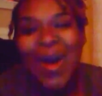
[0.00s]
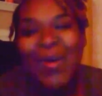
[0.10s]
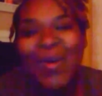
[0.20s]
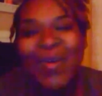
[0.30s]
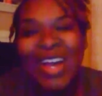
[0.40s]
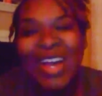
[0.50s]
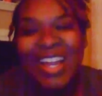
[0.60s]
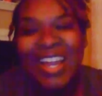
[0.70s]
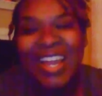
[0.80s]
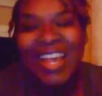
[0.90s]

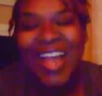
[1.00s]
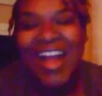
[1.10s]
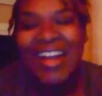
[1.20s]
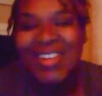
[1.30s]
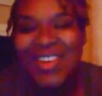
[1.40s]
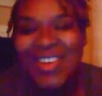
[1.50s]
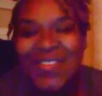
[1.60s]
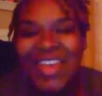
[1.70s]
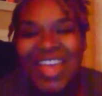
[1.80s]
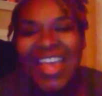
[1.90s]
on our
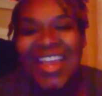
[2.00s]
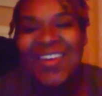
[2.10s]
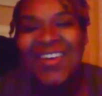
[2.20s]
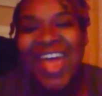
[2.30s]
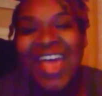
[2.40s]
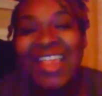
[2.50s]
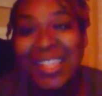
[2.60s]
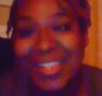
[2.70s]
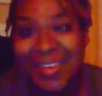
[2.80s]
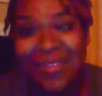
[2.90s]
trip and at
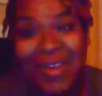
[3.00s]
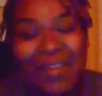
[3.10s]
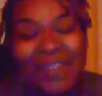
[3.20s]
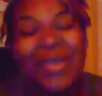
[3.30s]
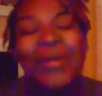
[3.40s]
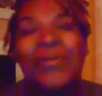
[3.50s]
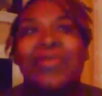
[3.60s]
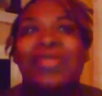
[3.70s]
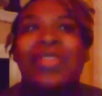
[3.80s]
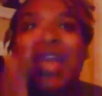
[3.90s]
the sunflower field.
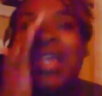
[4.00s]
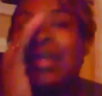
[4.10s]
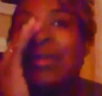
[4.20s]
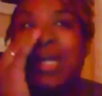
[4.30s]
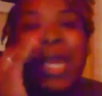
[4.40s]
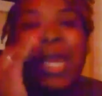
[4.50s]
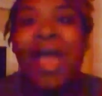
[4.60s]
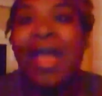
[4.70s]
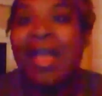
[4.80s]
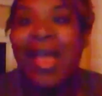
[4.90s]
He literally
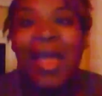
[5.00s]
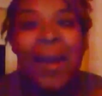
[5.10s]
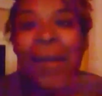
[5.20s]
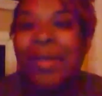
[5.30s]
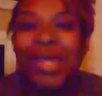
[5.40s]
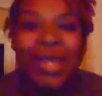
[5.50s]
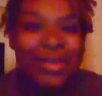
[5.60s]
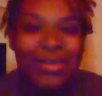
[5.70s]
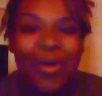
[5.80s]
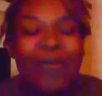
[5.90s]
had complete
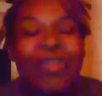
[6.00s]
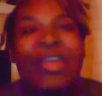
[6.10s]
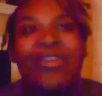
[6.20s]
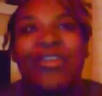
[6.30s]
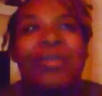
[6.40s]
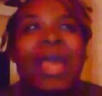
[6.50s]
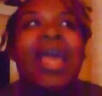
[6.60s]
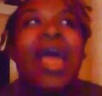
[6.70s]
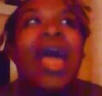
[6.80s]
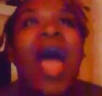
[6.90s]
control over that trip.
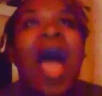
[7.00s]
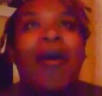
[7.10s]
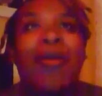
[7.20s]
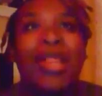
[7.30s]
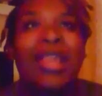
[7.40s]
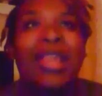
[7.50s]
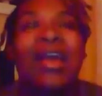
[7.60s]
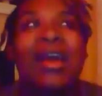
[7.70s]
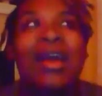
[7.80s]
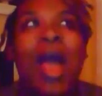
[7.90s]
Like, I went
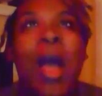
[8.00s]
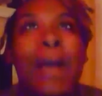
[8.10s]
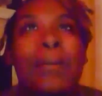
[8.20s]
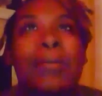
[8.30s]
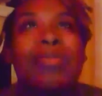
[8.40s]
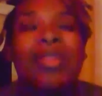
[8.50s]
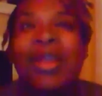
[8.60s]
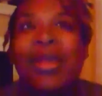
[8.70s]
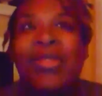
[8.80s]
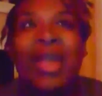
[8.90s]
there,
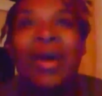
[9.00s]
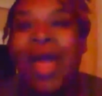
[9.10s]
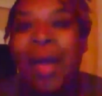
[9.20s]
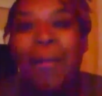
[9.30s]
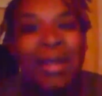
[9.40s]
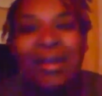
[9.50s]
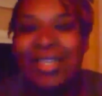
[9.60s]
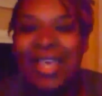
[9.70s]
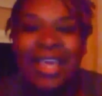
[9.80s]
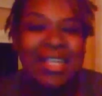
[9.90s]
think, okay, I'm about to go
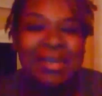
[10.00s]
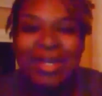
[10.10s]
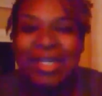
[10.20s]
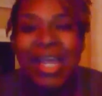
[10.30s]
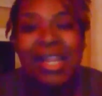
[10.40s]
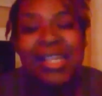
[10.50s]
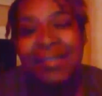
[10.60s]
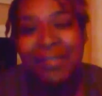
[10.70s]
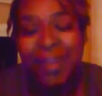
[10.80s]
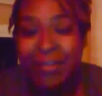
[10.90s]
take these pictures at the
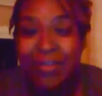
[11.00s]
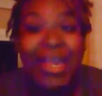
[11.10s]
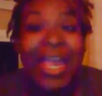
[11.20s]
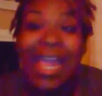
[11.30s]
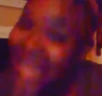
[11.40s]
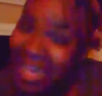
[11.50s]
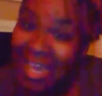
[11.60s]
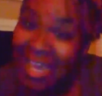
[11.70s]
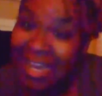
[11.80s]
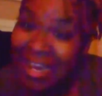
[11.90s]
sunflower field, and did,